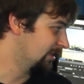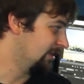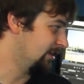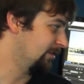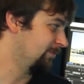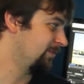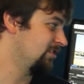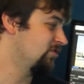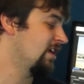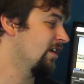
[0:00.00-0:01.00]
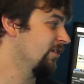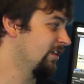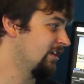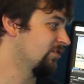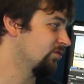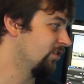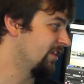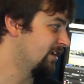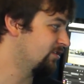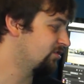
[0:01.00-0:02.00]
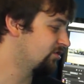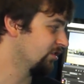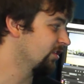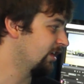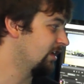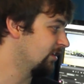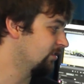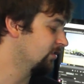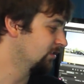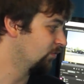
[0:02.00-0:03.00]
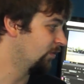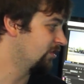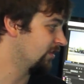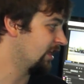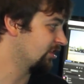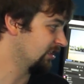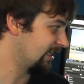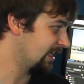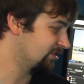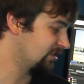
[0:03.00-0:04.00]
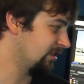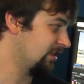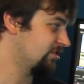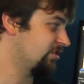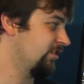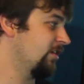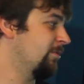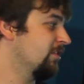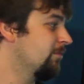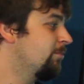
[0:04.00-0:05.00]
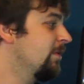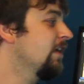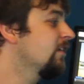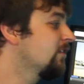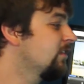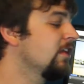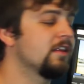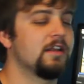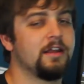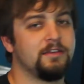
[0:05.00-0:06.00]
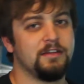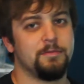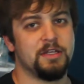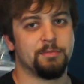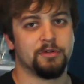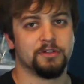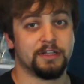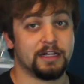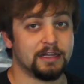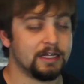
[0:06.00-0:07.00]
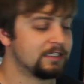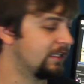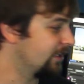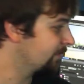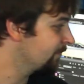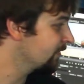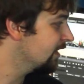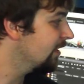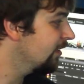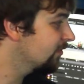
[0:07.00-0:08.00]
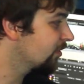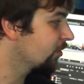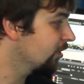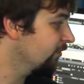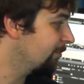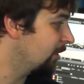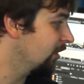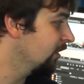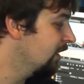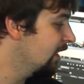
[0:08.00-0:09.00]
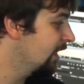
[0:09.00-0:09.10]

And you can't really control that during when you're actually catching the legendary. But the biggest thing that I see people neglecting is the curveball.